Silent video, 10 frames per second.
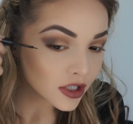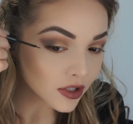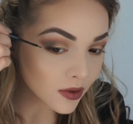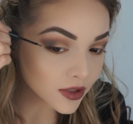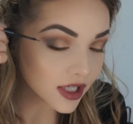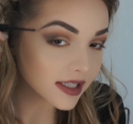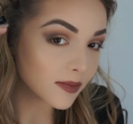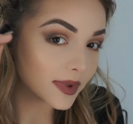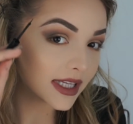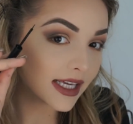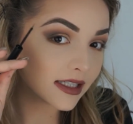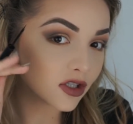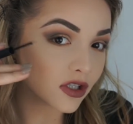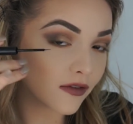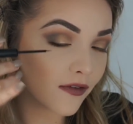So just please
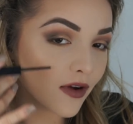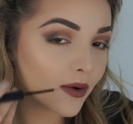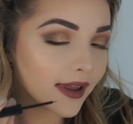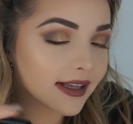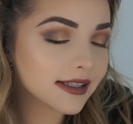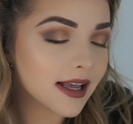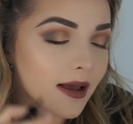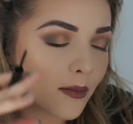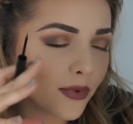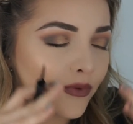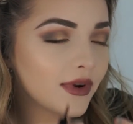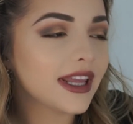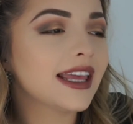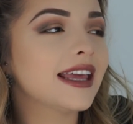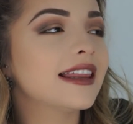just focus,
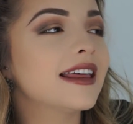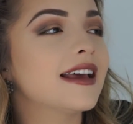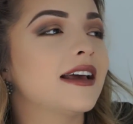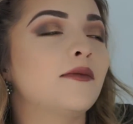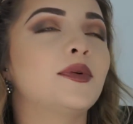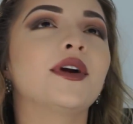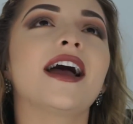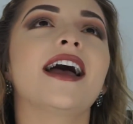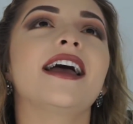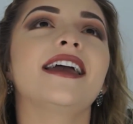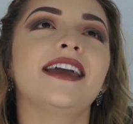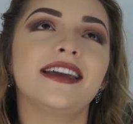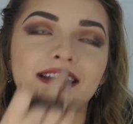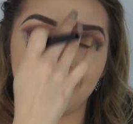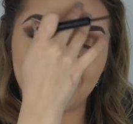breathe, pray,
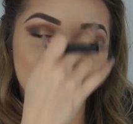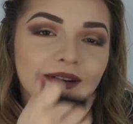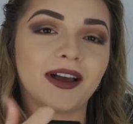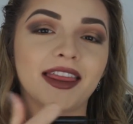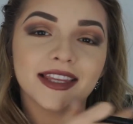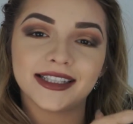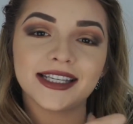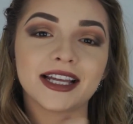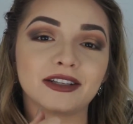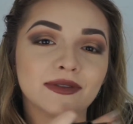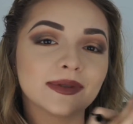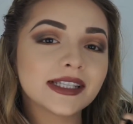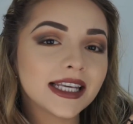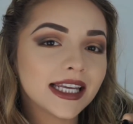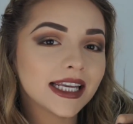you know, it's a daily
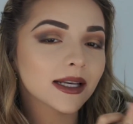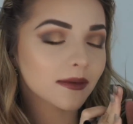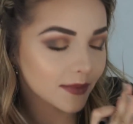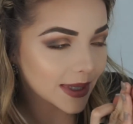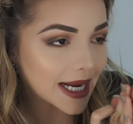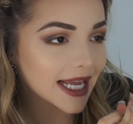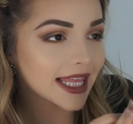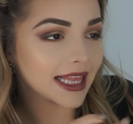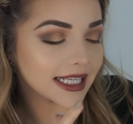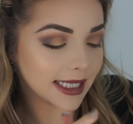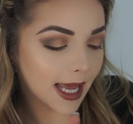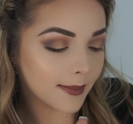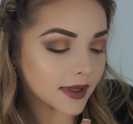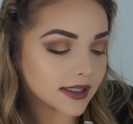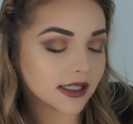routine, pray that this
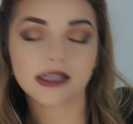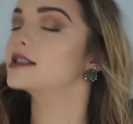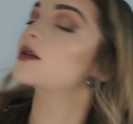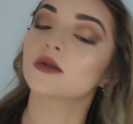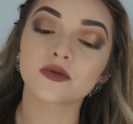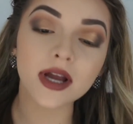happens,